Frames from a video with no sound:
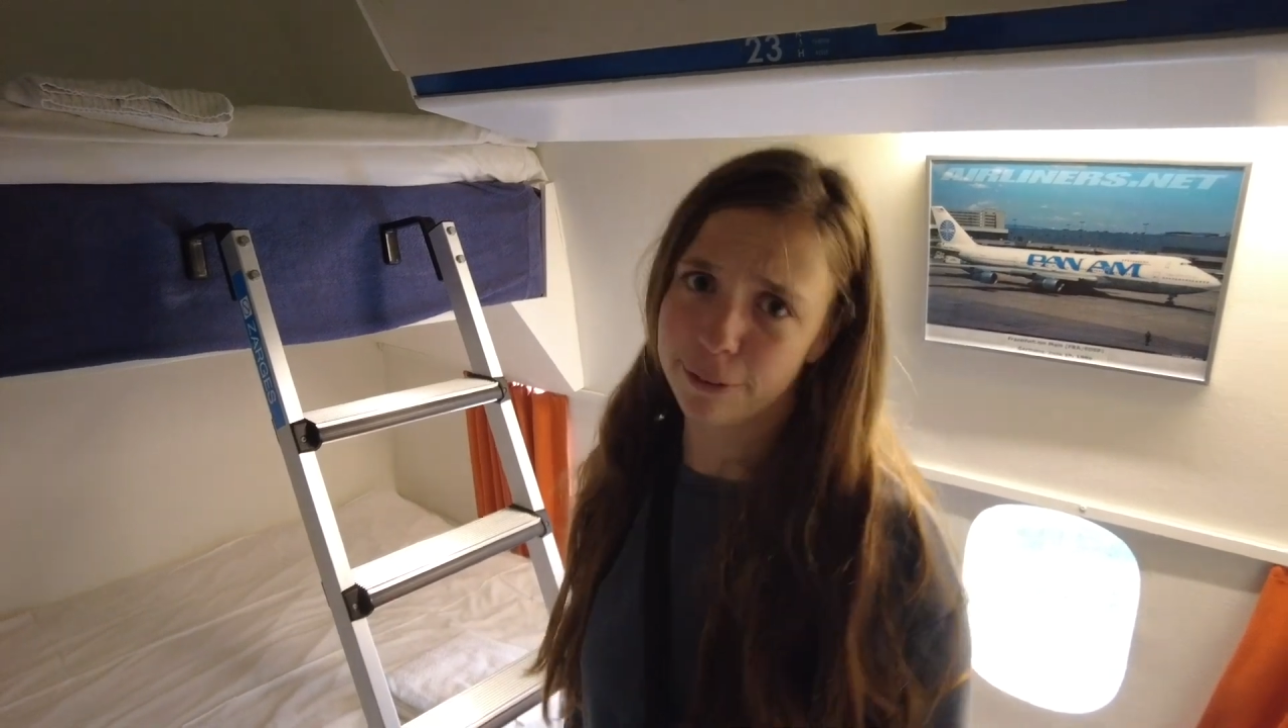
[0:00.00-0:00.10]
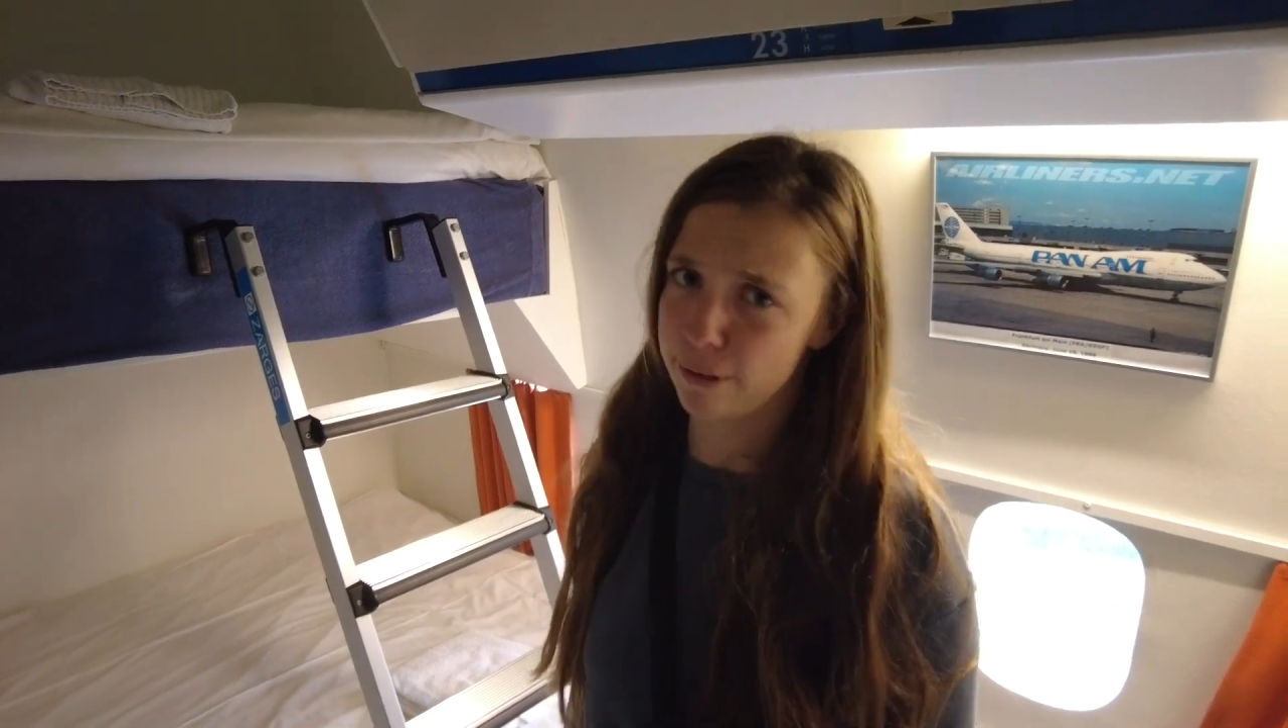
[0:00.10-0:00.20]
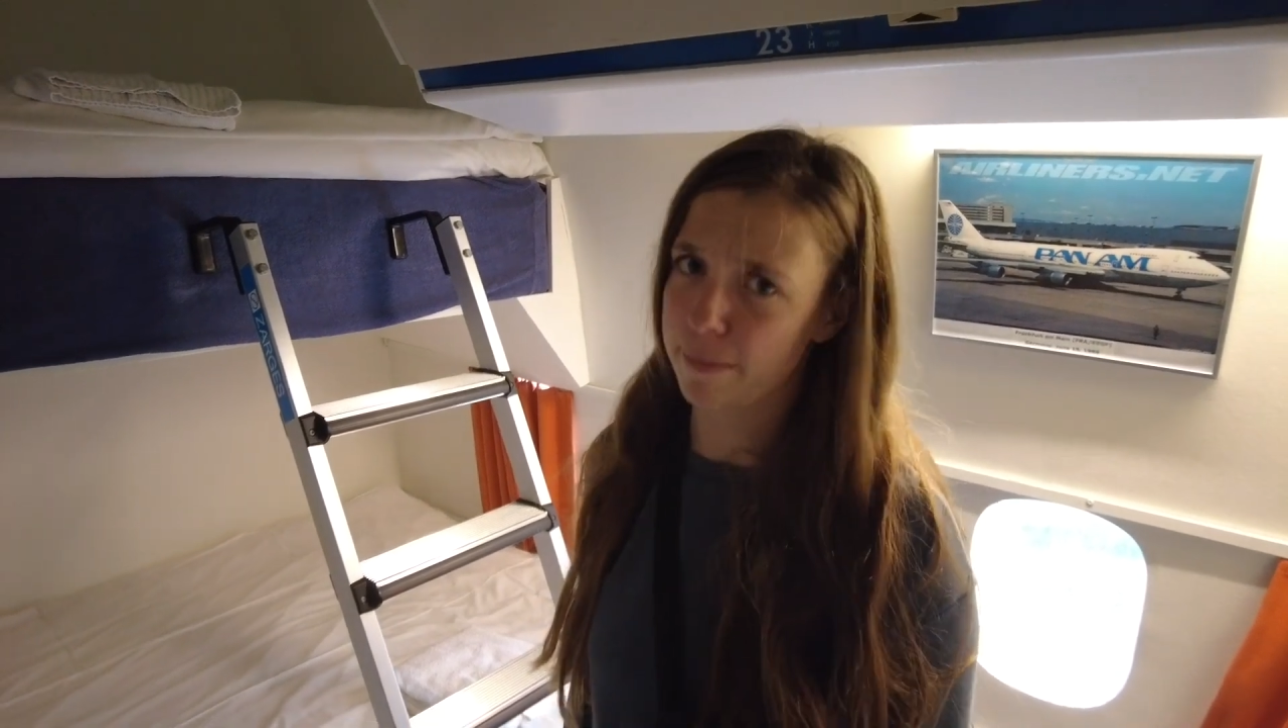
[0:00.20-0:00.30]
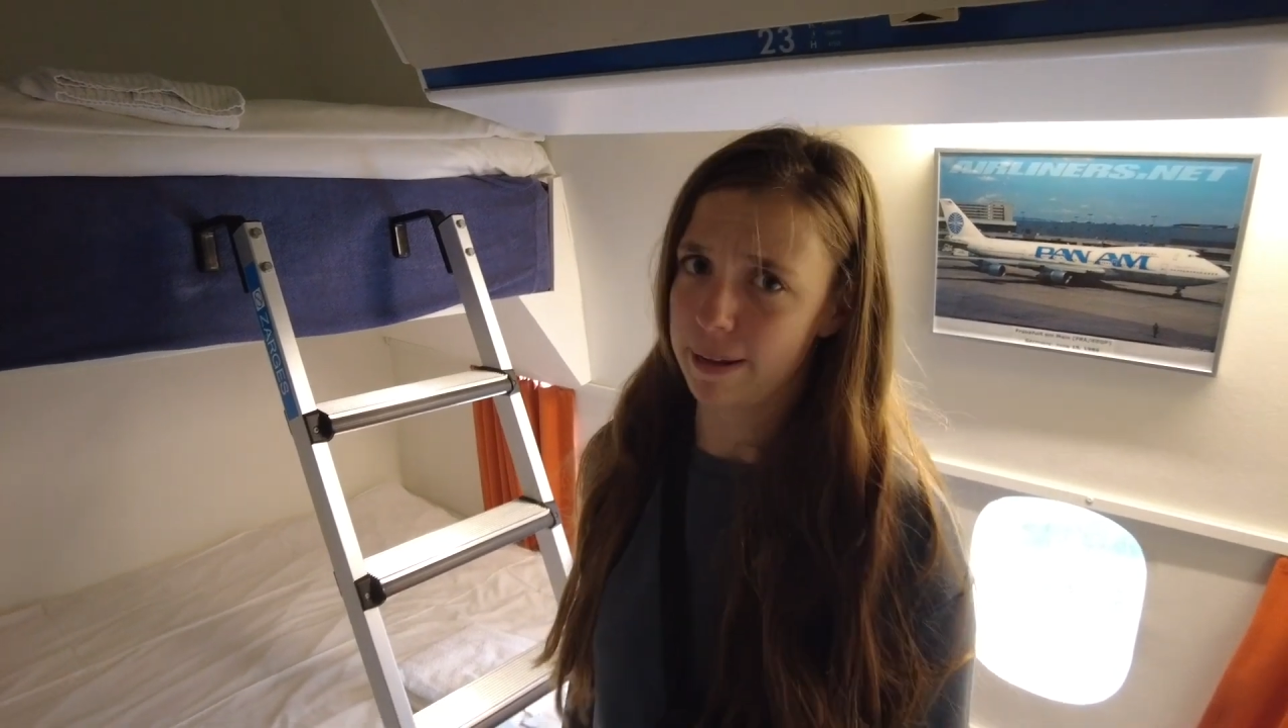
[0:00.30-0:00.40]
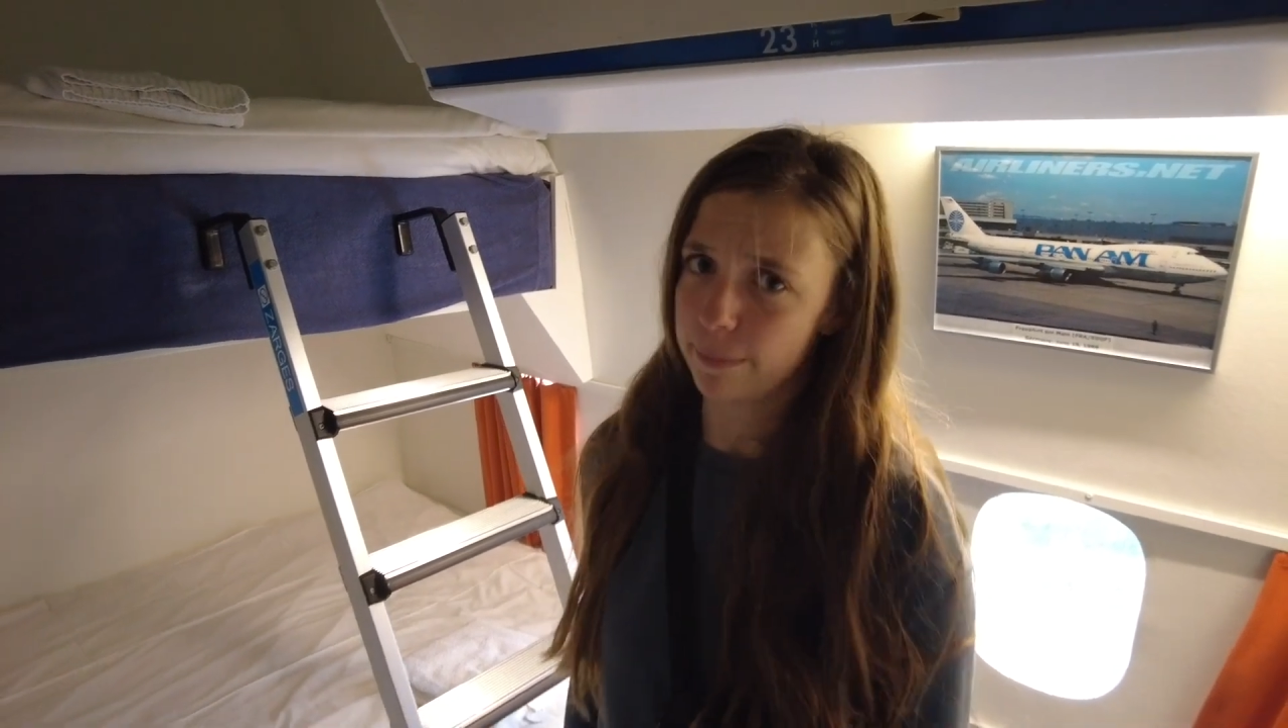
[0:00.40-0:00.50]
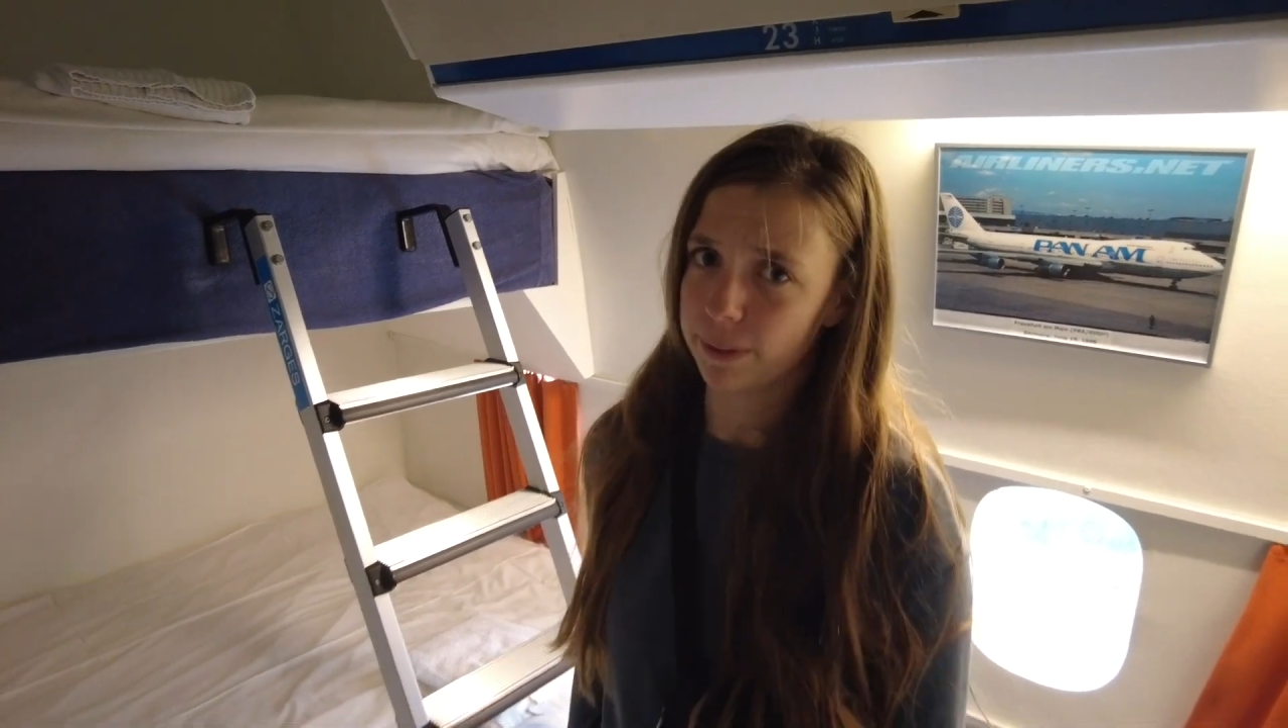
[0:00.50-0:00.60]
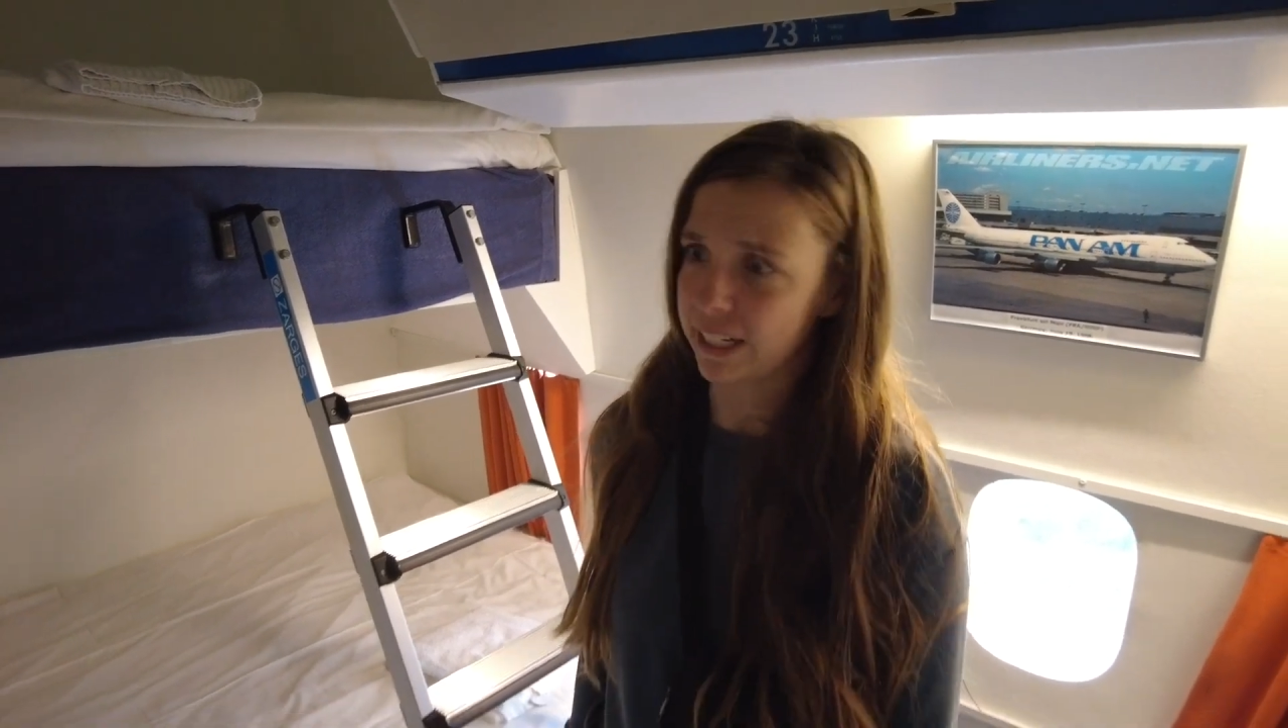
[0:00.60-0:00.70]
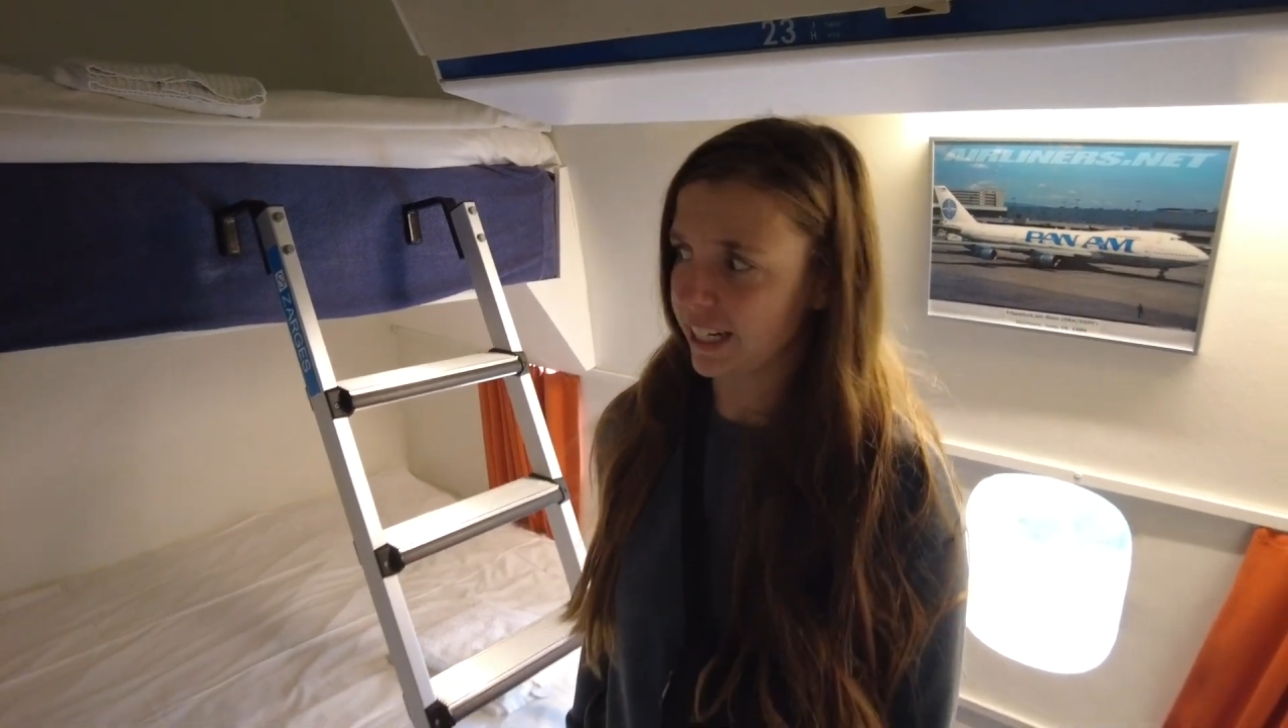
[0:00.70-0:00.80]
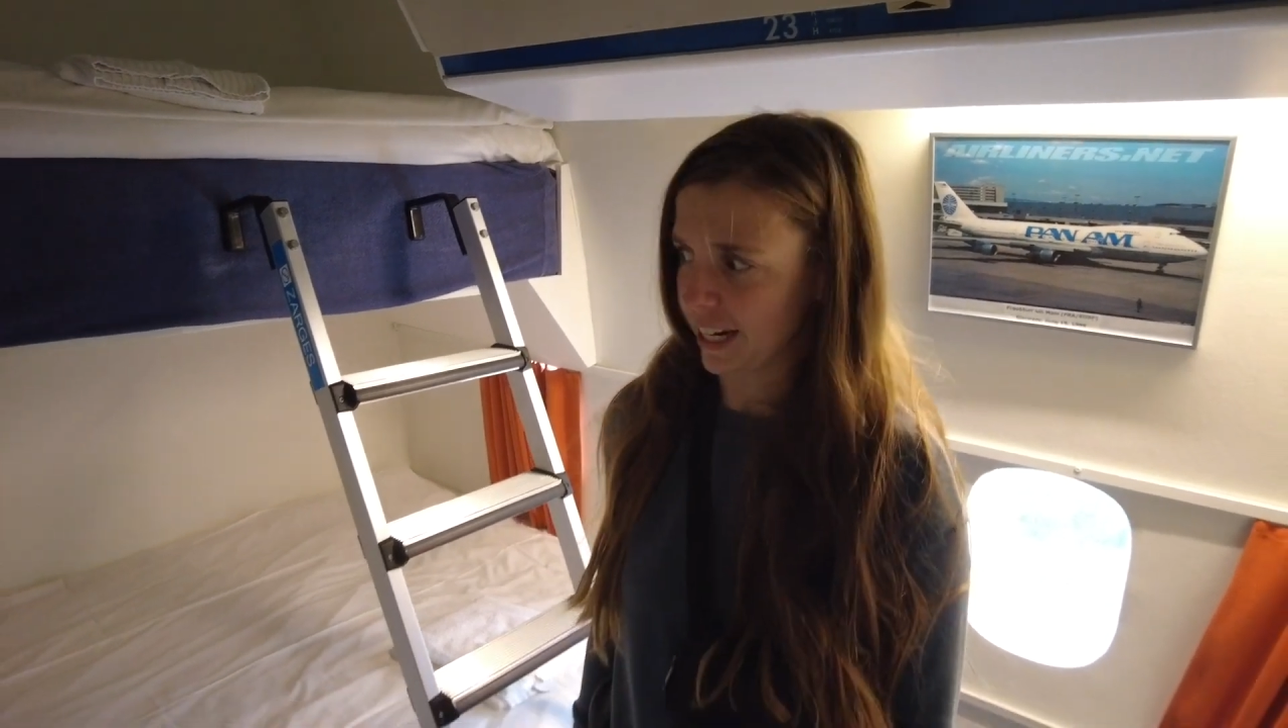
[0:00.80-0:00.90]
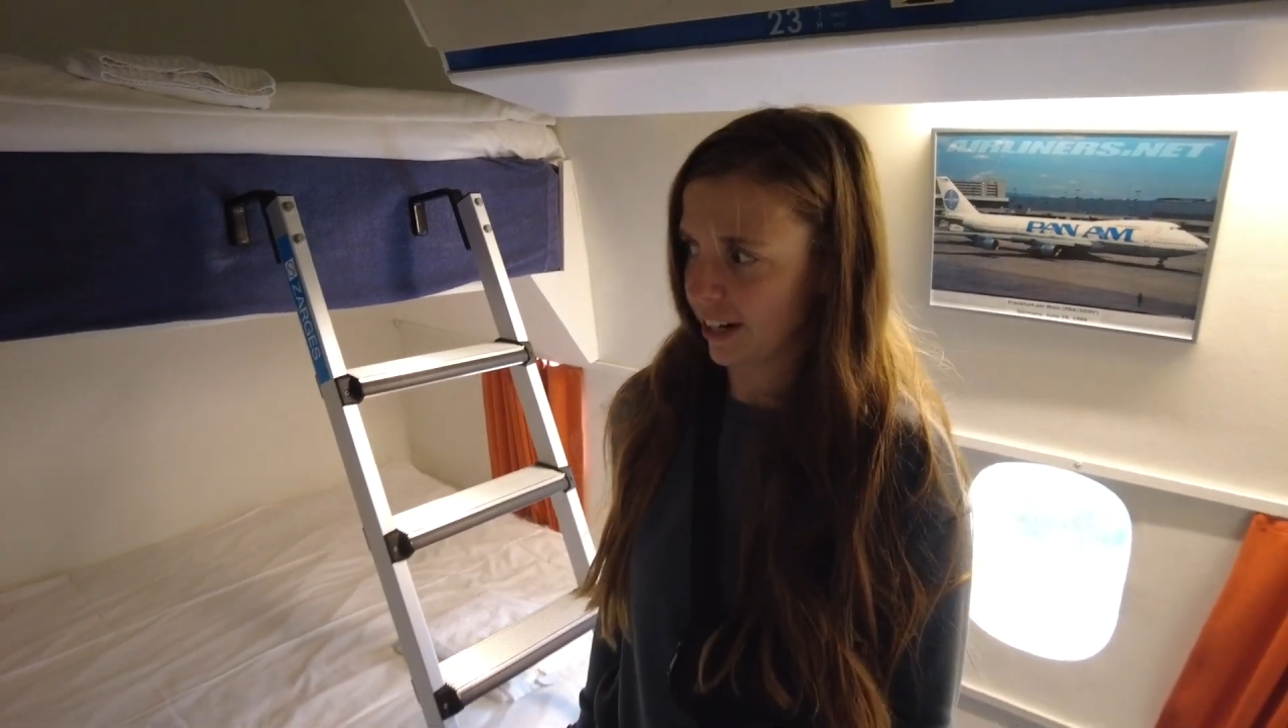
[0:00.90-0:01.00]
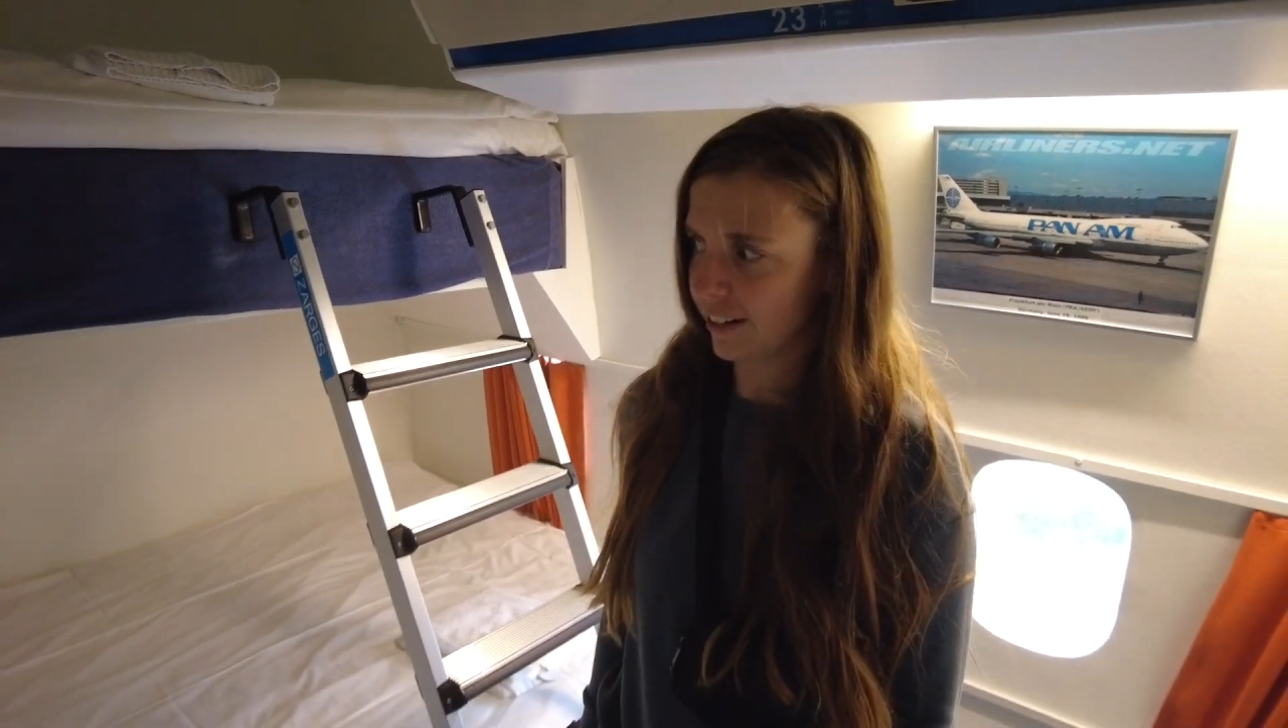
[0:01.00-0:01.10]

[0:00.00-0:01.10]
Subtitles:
3 people in here.